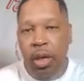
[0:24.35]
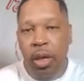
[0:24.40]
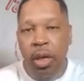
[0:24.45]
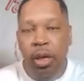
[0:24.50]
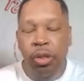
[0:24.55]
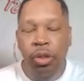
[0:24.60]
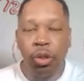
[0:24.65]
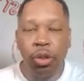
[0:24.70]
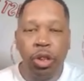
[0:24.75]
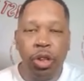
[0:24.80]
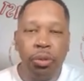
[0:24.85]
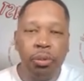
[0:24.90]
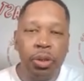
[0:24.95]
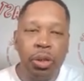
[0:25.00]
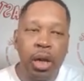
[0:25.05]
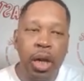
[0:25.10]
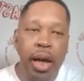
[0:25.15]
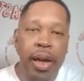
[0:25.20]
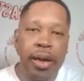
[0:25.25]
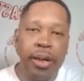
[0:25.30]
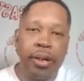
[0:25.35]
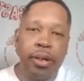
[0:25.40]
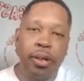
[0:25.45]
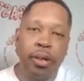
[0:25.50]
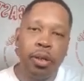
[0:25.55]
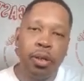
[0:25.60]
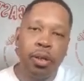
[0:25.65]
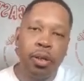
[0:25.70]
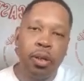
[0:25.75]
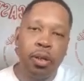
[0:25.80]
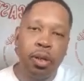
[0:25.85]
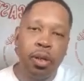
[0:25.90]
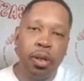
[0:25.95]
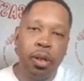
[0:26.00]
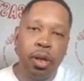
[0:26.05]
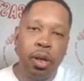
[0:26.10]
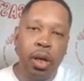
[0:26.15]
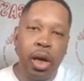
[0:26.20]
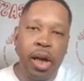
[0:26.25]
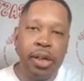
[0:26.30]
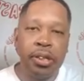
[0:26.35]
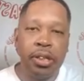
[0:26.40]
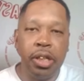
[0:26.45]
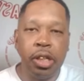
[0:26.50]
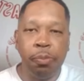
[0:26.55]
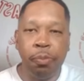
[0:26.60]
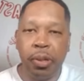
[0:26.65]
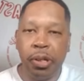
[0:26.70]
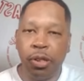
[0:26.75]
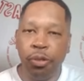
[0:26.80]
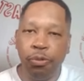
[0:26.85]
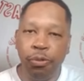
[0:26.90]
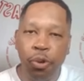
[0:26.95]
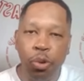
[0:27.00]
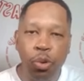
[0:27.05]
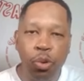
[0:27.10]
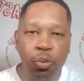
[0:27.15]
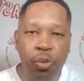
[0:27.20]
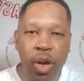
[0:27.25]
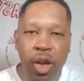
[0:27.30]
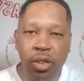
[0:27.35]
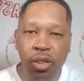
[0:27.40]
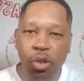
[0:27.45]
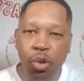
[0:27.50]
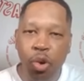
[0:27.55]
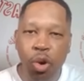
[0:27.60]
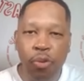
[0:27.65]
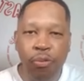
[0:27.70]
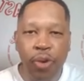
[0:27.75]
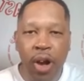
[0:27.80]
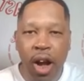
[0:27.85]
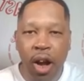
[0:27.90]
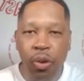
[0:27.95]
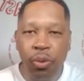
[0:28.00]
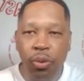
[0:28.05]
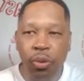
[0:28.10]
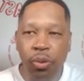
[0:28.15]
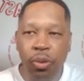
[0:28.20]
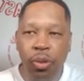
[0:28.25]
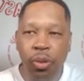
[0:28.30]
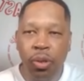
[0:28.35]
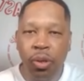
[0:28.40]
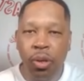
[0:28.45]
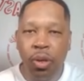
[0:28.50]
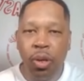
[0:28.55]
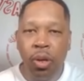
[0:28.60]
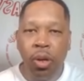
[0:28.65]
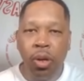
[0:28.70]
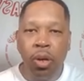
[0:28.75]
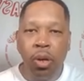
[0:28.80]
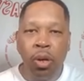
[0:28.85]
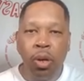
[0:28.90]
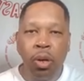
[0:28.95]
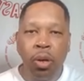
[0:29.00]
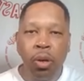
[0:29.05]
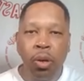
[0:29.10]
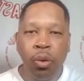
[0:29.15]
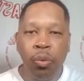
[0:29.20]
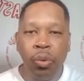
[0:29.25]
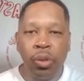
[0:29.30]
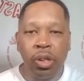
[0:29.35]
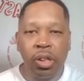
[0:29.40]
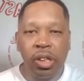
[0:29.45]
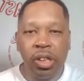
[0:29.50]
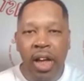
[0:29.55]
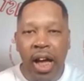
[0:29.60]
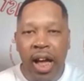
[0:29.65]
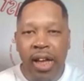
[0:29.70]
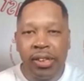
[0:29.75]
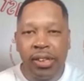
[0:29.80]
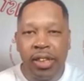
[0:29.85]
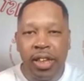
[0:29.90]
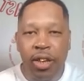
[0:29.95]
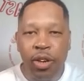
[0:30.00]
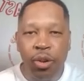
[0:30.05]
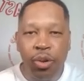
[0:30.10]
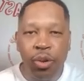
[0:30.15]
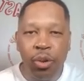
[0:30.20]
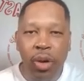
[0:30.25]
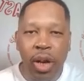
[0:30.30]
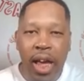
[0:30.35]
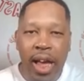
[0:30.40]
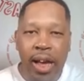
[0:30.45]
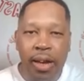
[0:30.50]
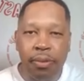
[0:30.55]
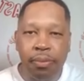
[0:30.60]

So she was like, I see this picture floating around, it's going viral with this guy sitting on your lap.